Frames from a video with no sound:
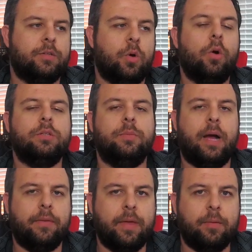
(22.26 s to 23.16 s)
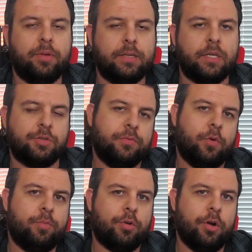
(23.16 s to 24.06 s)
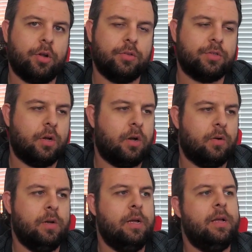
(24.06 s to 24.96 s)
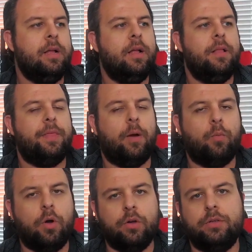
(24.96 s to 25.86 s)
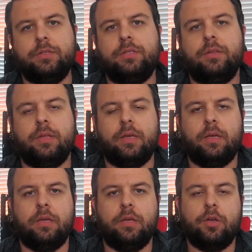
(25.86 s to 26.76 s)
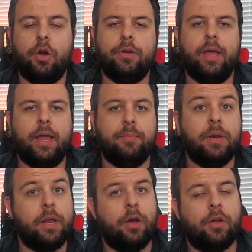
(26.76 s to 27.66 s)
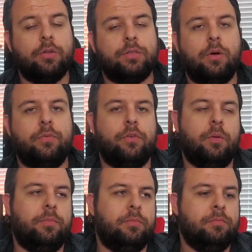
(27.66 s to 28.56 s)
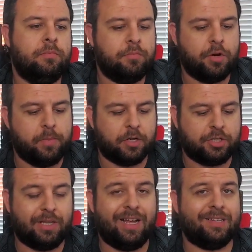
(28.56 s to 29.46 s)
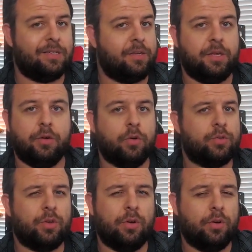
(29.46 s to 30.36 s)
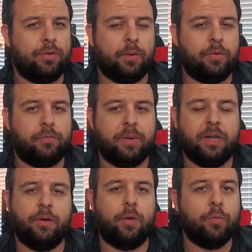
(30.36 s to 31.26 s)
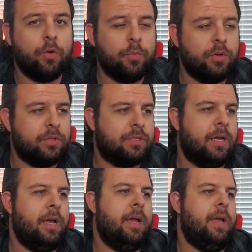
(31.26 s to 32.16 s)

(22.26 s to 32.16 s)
talked about their PlayStation 4 Pro console. That was the codename Neo console from pretty much the last year or so that we've been hearing rumors.